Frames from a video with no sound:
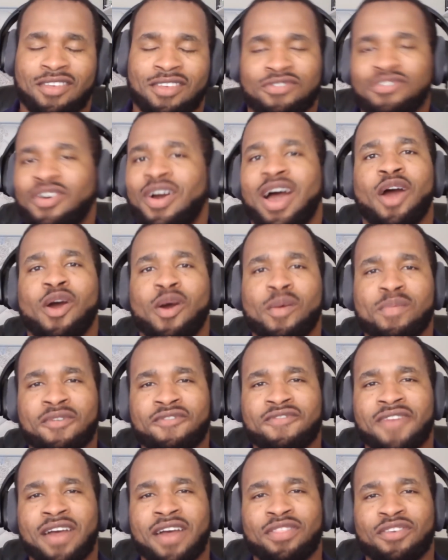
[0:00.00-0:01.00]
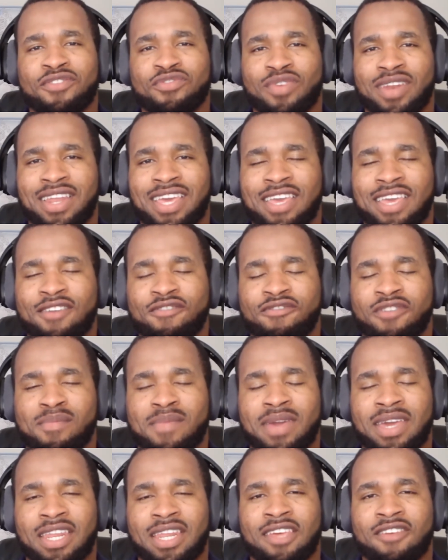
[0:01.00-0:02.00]
So I hope you found this really
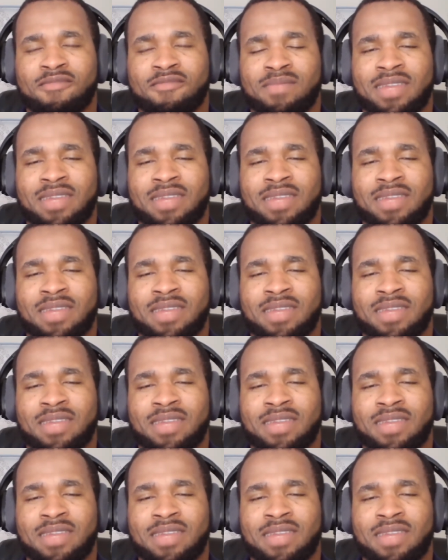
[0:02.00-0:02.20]
informative.